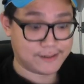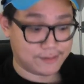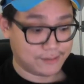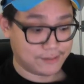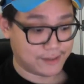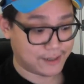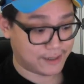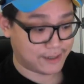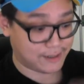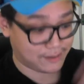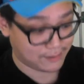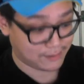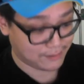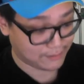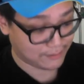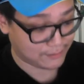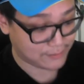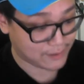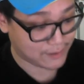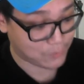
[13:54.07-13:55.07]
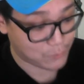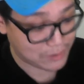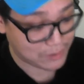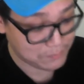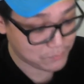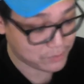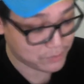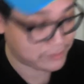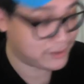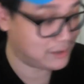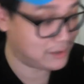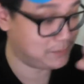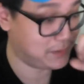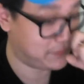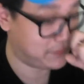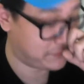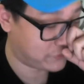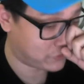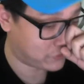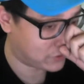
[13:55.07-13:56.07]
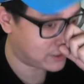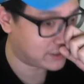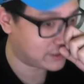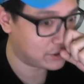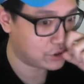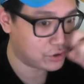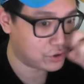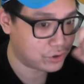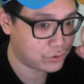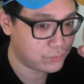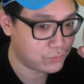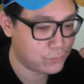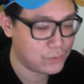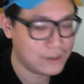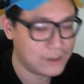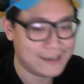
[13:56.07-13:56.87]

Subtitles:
Okay, now one more thing before I go.